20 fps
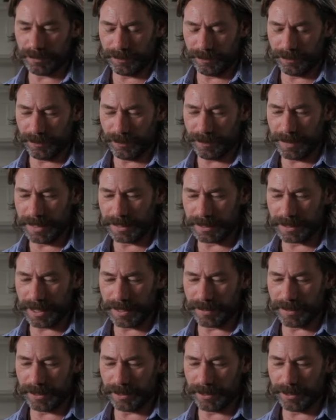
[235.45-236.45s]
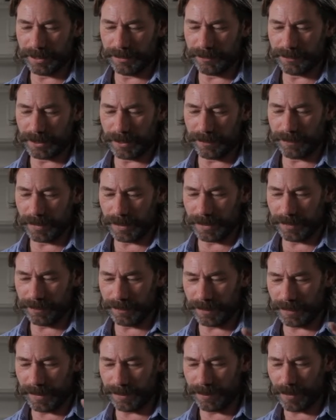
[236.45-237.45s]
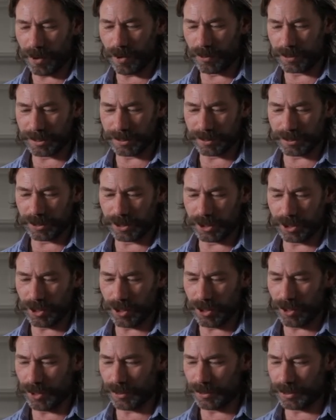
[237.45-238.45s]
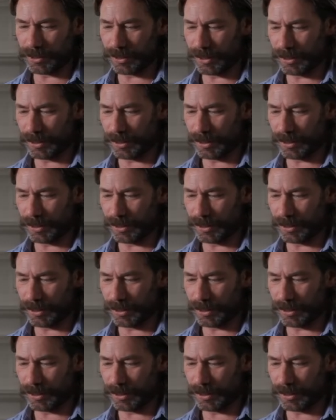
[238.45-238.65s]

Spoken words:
for me it's like the kind of, so if art is the church,